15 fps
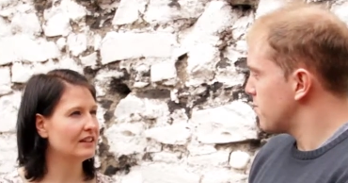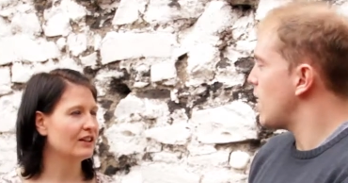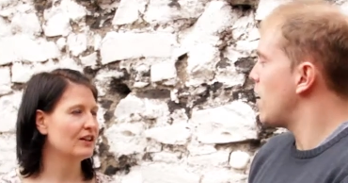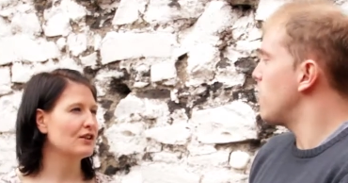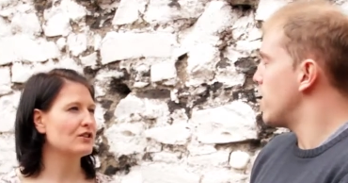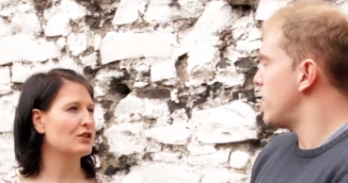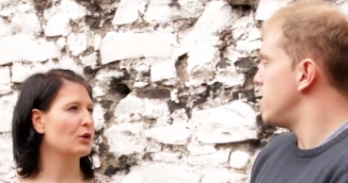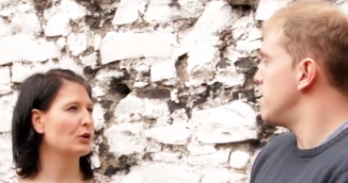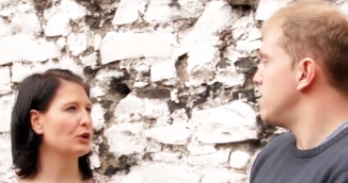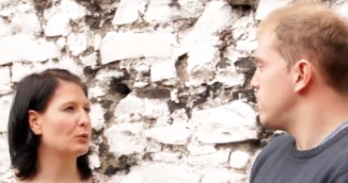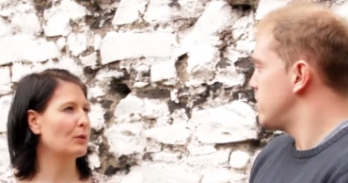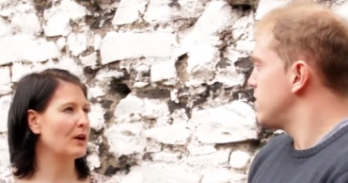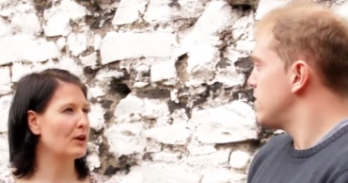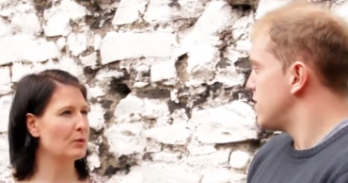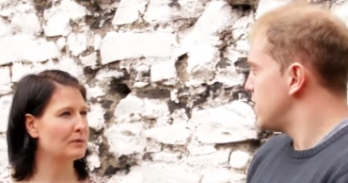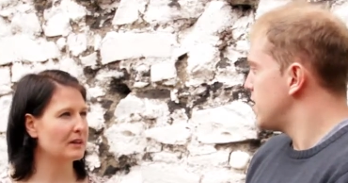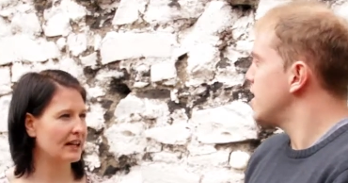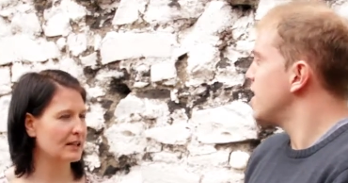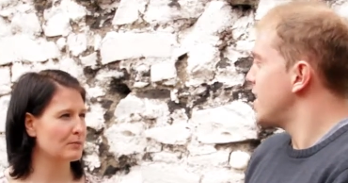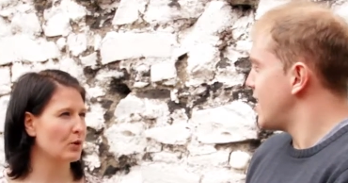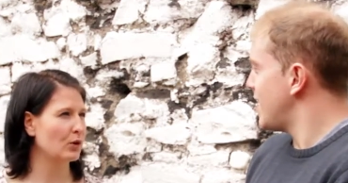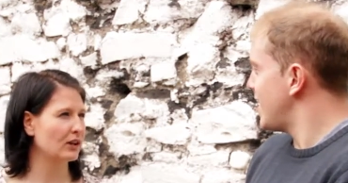Speaker 1: Okay. So you wake up the
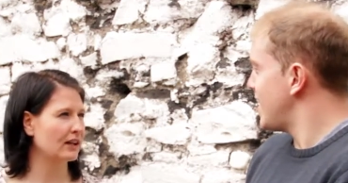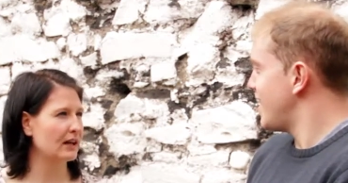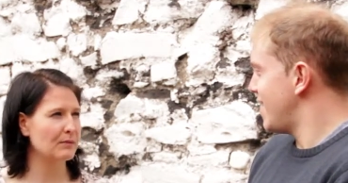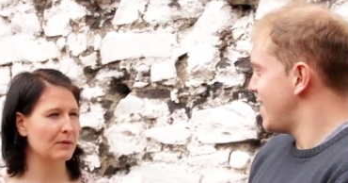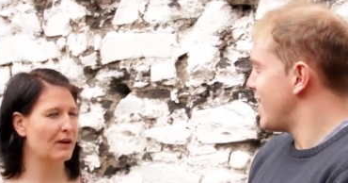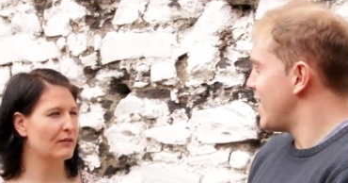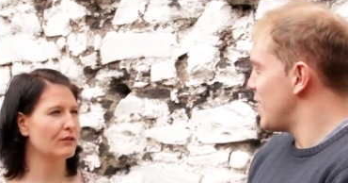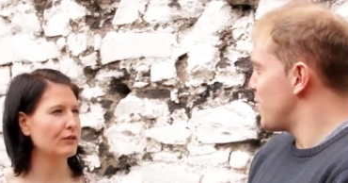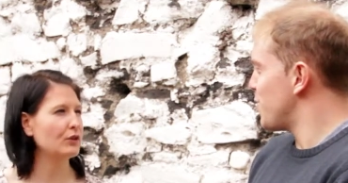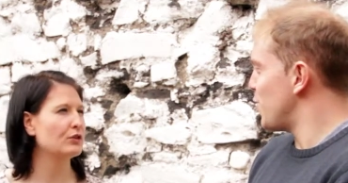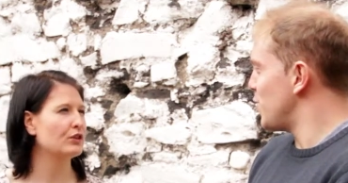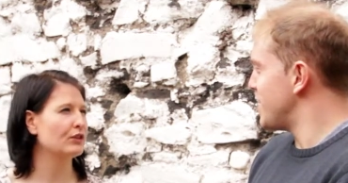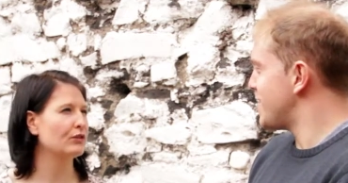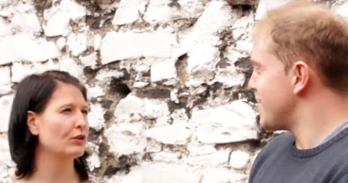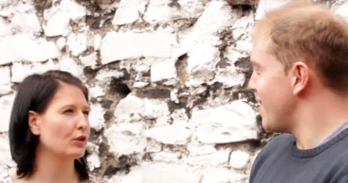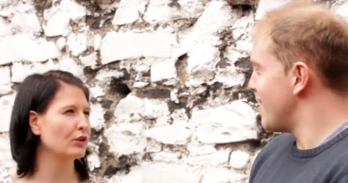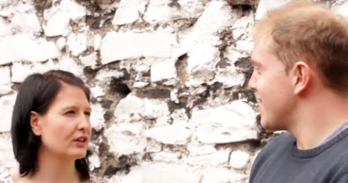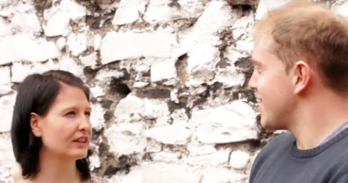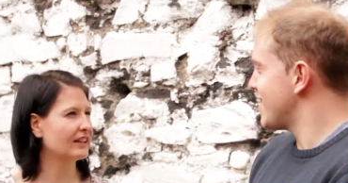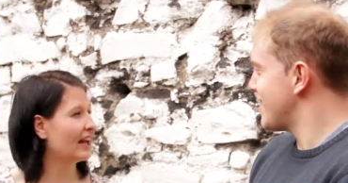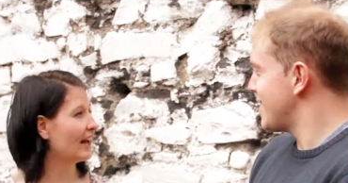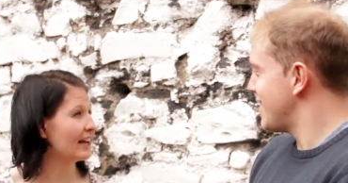next morning and whatever food Fully you've stocked. ordered,
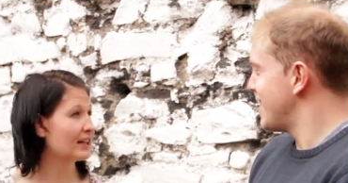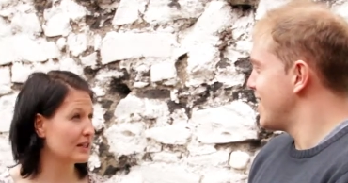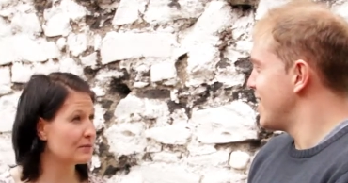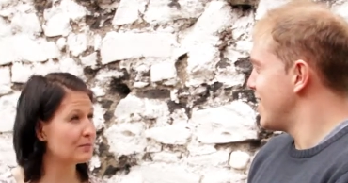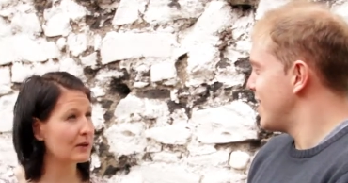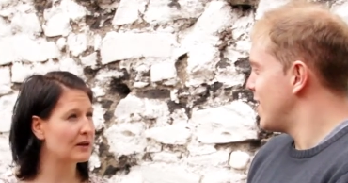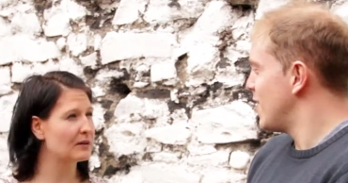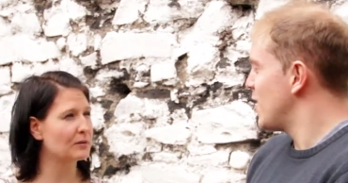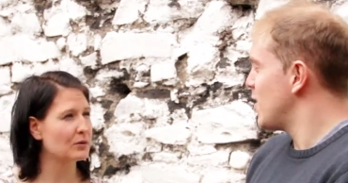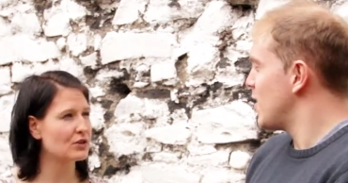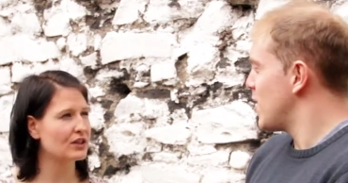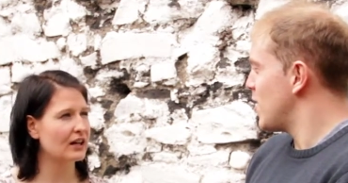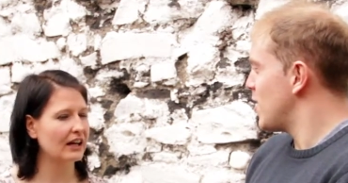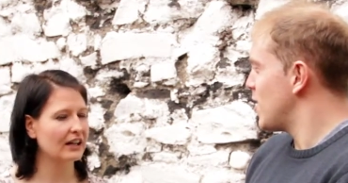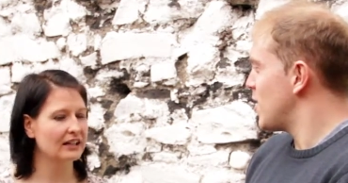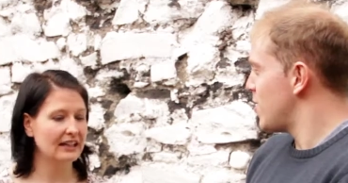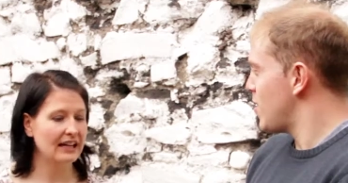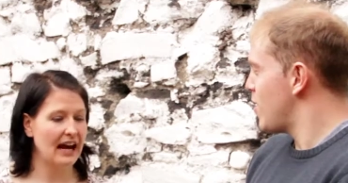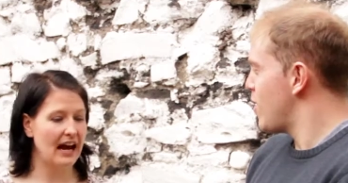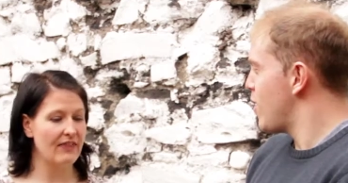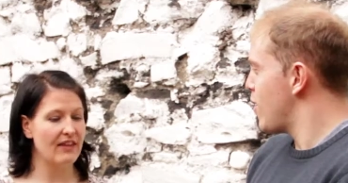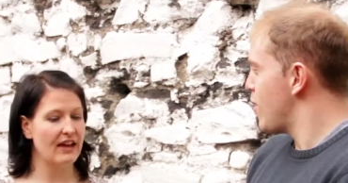yeah, it is pretty much there.
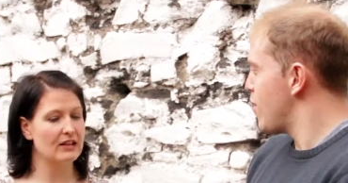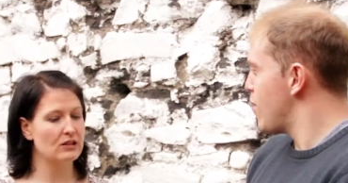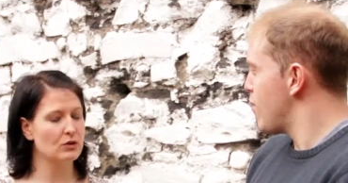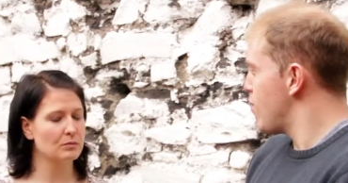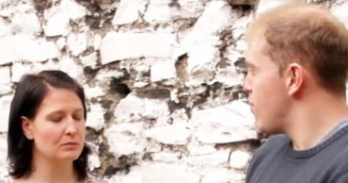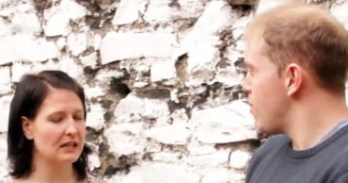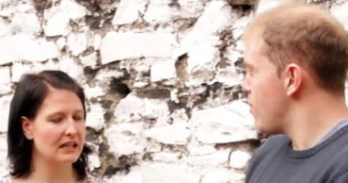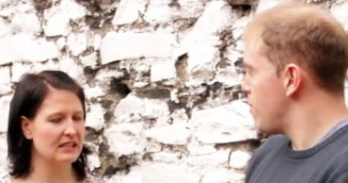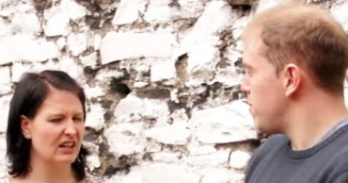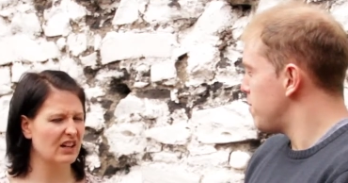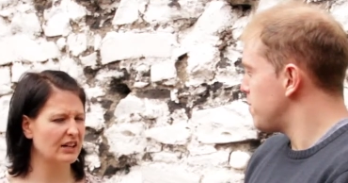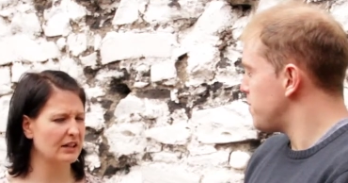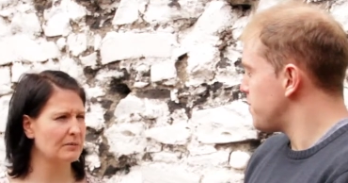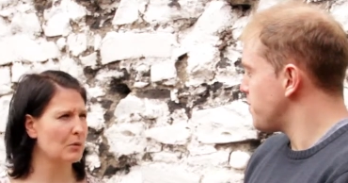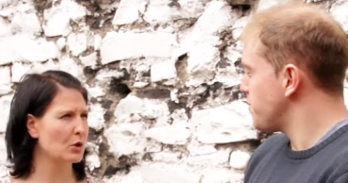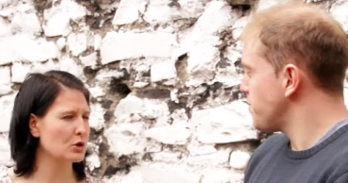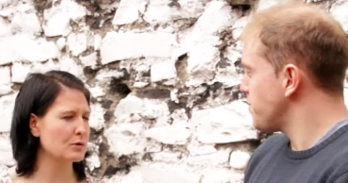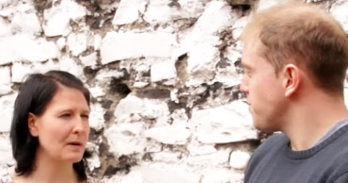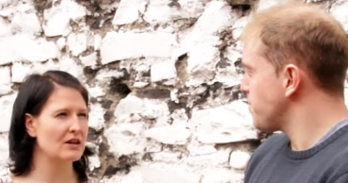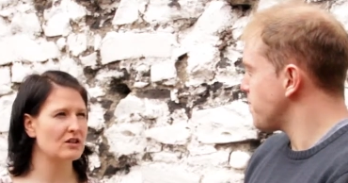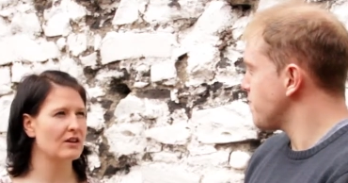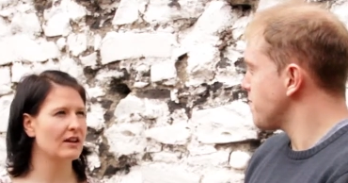And then some things are kind of more
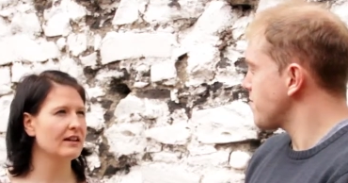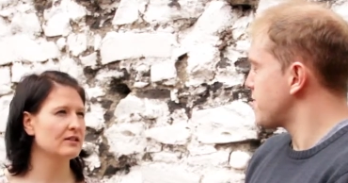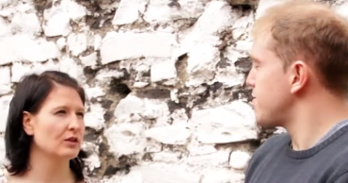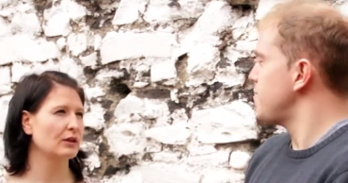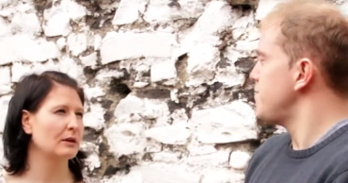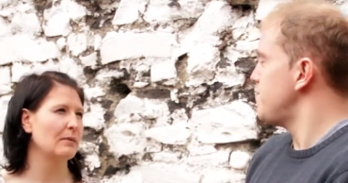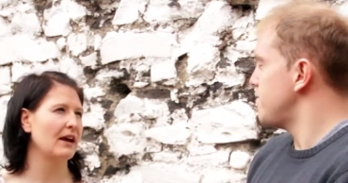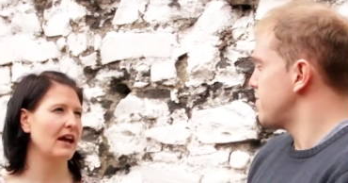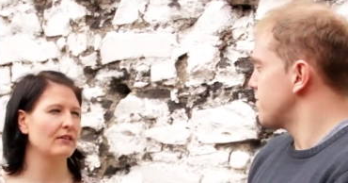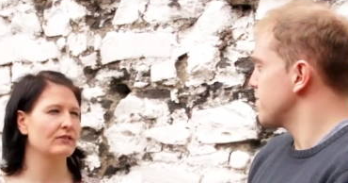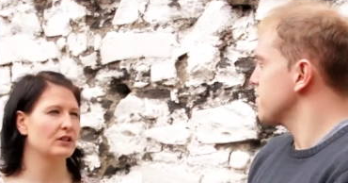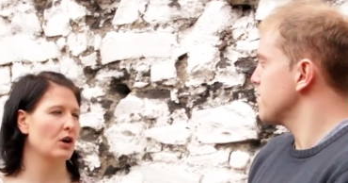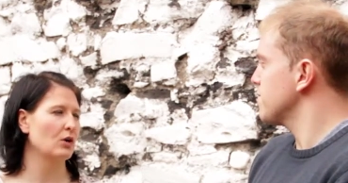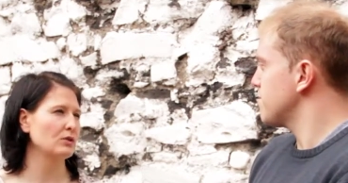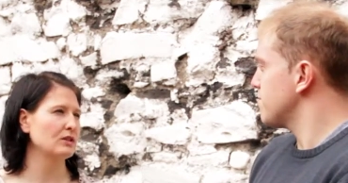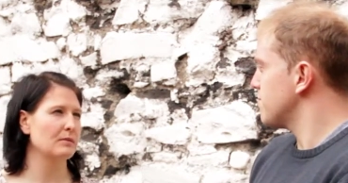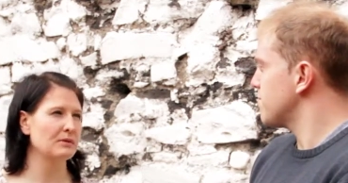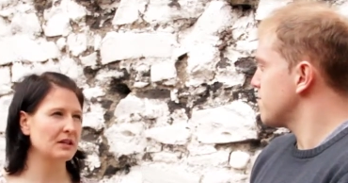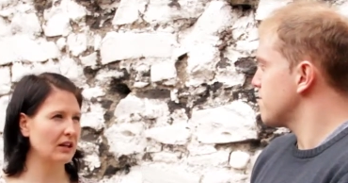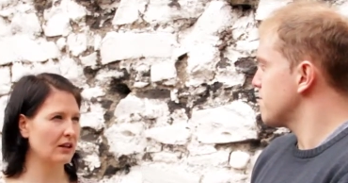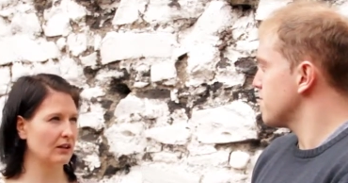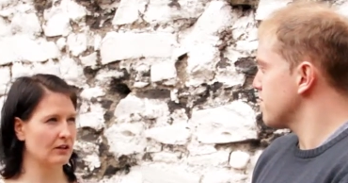specialised, so they might have to go to a
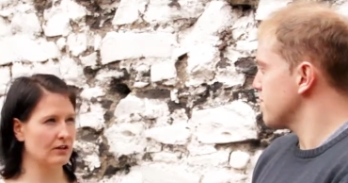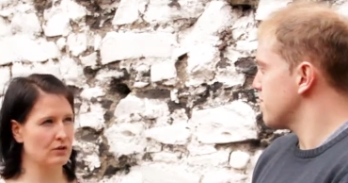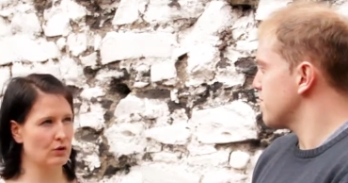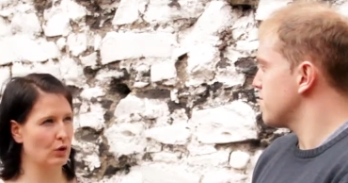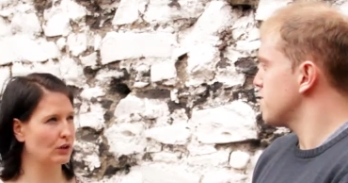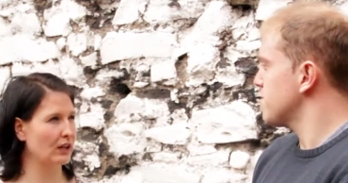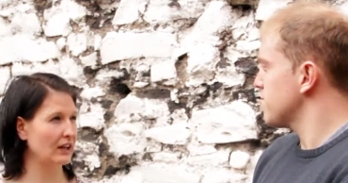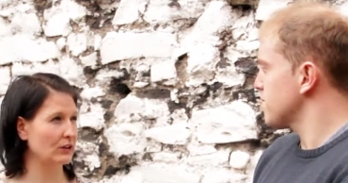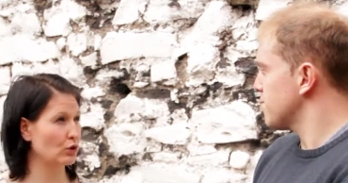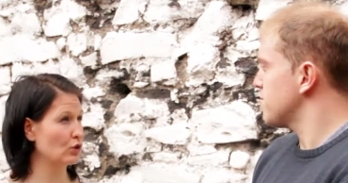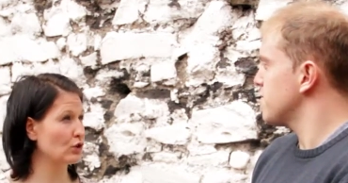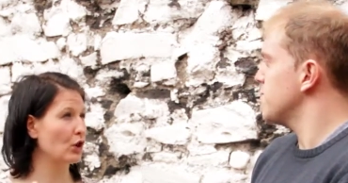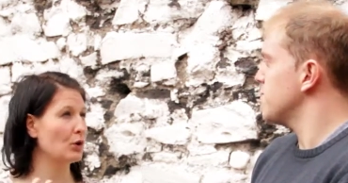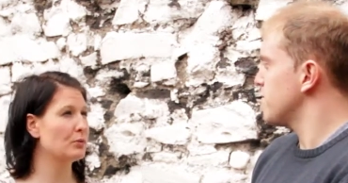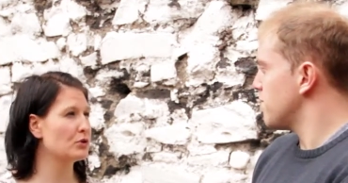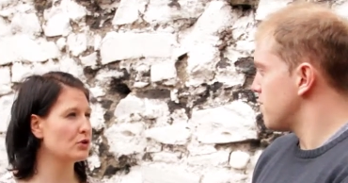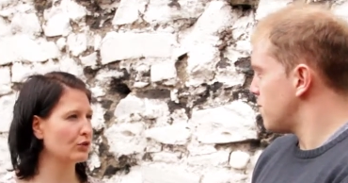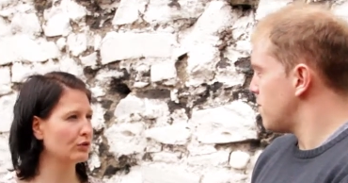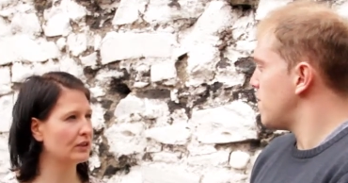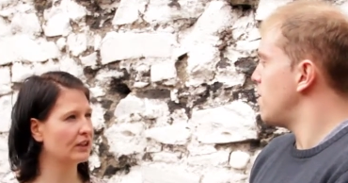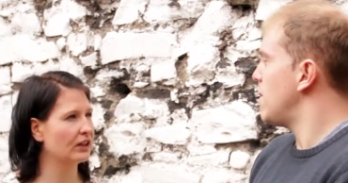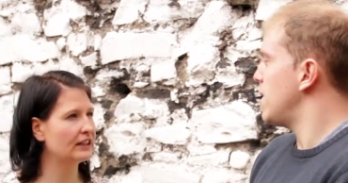particular store that doesn't open
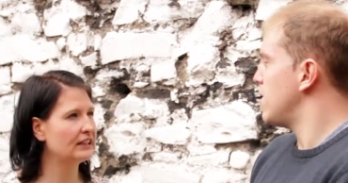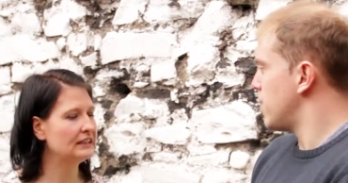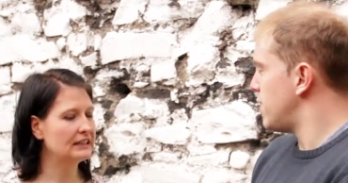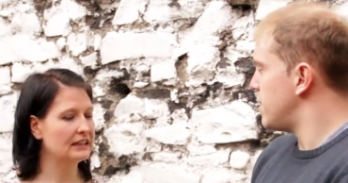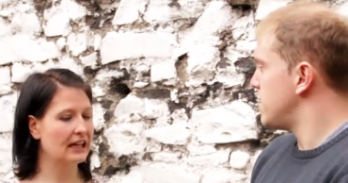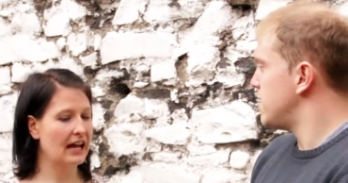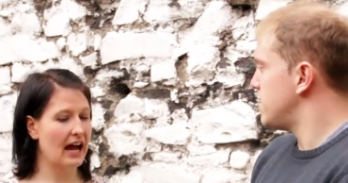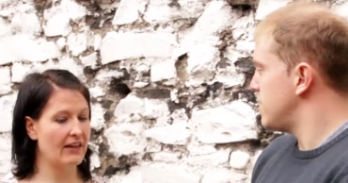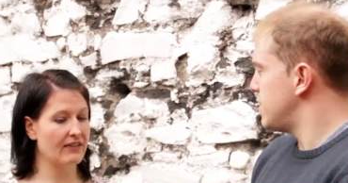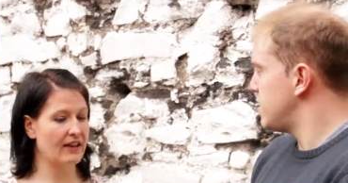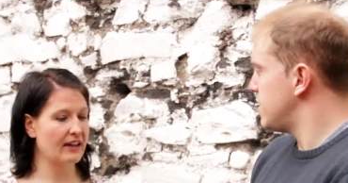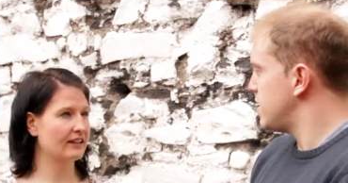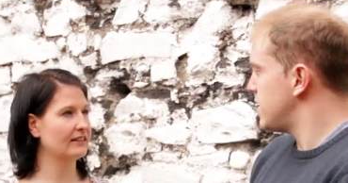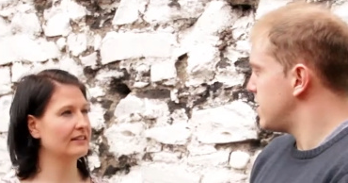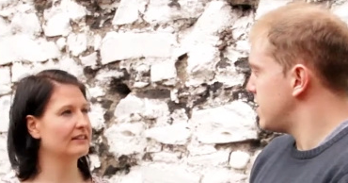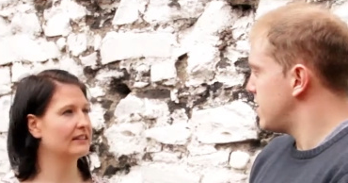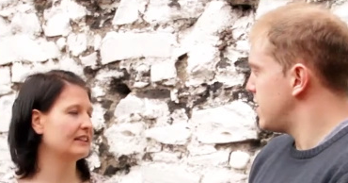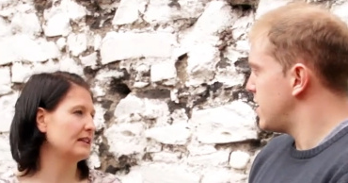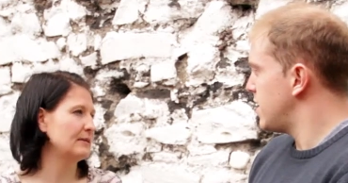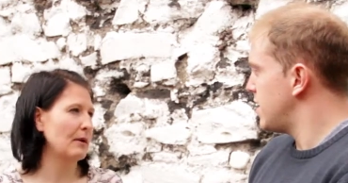during the night. Okay. And then you